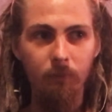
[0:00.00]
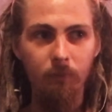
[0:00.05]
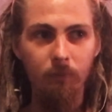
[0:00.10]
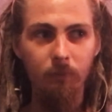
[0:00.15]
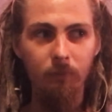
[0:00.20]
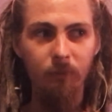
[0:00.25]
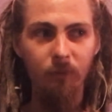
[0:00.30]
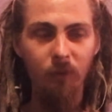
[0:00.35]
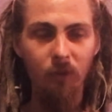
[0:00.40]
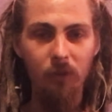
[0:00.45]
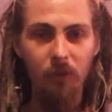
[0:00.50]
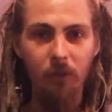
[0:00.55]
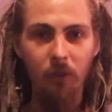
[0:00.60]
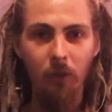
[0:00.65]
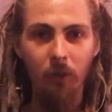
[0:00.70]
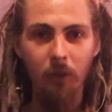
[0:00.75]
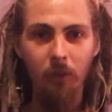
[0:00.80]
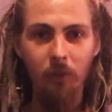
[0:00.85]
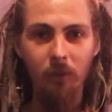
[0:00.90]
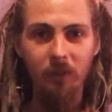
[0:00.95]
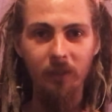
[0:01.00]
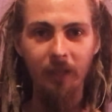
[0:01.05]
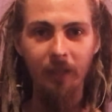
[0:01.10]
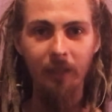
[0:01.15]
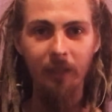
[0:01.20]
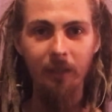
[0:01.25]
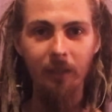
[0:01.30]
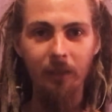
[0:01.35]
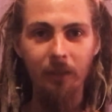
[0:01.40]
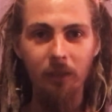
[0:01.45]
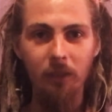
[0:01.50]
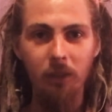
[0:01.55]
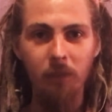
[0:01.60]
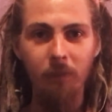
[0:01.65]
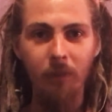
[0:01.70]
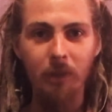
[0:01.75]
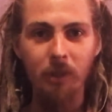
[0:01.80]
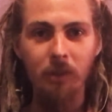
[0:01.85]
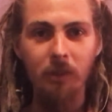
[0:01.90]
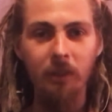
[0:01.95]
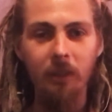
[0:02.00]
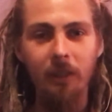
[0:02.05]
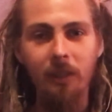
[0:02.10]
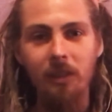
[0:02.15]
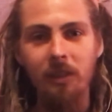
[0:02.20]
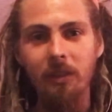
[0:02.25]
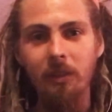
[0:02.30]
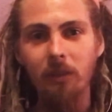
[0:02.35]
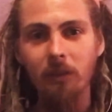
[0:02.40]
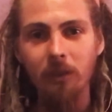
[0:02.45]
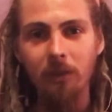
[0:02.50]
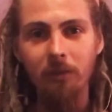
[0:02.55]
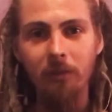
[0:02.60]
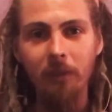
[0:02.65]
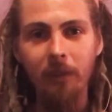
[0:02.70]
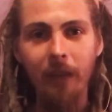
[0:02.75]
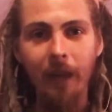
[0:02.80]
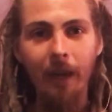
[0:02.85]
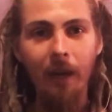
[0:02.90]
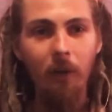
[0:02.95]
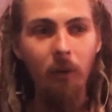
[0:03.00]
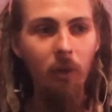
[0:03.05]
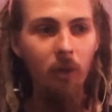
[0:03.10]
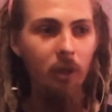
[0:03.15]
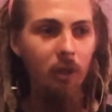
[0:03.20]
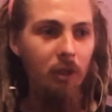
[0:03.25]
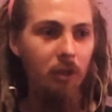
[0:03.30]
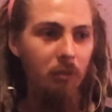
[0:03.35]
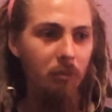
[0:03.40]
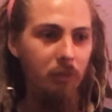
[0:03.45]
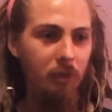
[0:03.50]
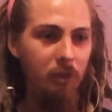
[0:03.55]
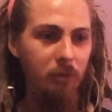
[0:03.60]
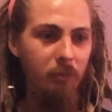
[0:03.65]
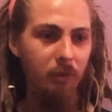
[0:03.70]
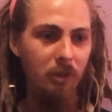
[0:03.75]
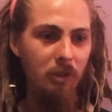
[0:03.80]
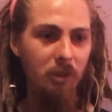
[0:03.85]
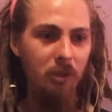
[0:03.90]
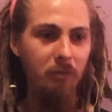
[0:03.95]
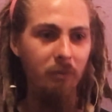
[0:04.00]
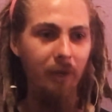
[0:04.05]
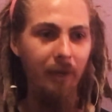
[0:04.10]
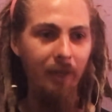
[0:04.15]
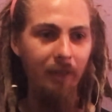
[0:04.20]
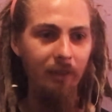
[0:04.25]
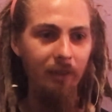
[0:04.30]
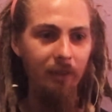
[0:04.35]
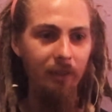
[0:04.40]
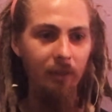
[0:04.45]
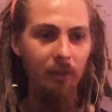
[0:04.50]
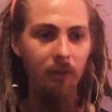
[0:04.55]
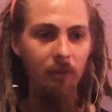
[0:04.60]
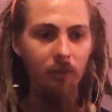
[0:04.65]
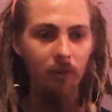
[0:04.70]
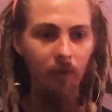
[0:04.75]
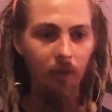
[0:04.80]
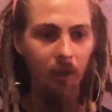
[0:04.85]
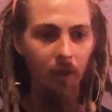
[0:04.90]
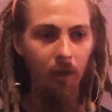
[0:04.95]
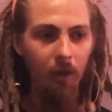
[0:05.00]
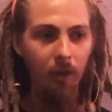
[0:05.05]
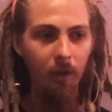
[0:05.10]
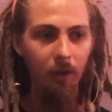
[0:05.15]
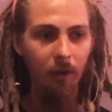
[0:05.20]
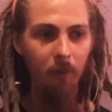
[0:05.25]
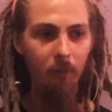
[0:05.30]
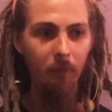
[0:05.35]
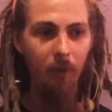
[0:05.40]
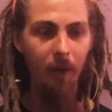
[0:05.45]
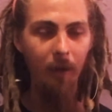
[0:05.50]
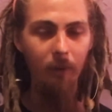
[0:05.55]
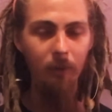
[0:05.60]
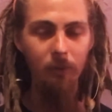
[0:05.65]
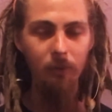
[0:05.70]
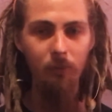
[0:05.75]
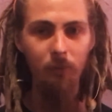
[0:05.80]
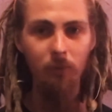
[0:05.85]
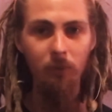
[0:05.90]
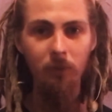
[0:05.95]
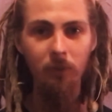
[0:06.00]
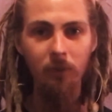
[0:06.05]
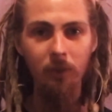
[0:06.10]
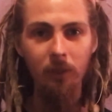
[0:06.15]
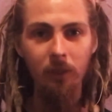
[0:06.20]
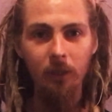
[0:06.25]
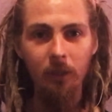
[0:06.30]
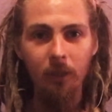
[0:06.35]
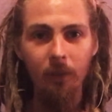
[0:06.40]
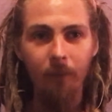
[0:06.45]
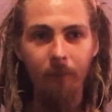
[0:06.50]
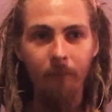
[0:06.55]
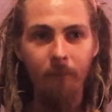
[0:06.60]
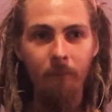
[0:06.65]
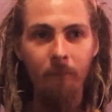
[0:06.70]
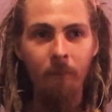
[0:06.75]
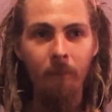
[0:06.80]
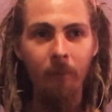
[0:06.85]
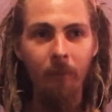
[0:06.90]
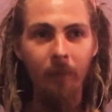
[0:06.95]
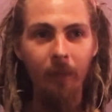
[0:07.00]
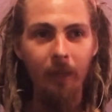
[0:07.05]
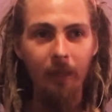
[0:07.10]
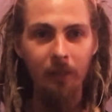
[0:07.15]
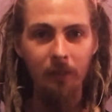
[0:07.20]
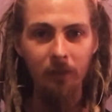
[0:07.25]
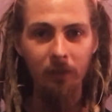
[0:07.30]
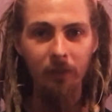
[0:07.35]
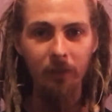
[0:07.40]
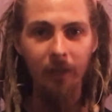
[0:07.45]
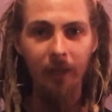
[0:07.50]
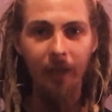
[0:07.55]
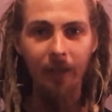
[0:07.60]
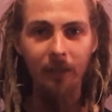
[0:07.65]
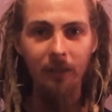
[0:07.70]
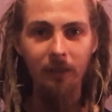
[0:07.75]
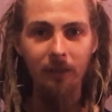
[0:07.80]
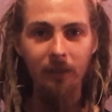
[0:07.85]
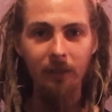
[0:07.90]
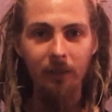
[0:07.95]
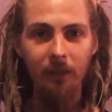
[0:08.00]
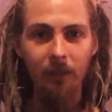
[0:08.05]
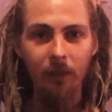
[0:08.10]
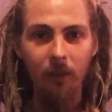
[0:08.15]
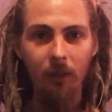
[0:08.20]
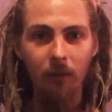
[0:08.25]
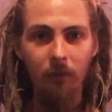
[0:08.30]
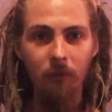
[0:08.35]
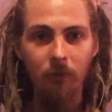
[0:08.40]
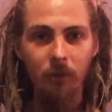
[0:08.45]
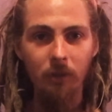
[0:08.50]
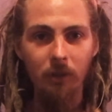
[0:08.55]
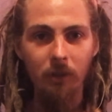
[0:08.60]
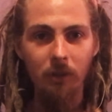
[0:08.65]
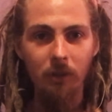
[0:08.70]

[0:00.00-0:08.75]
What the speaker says: first starting with psychedelics especially, and still even now, but especially back then, I was really into the idea of just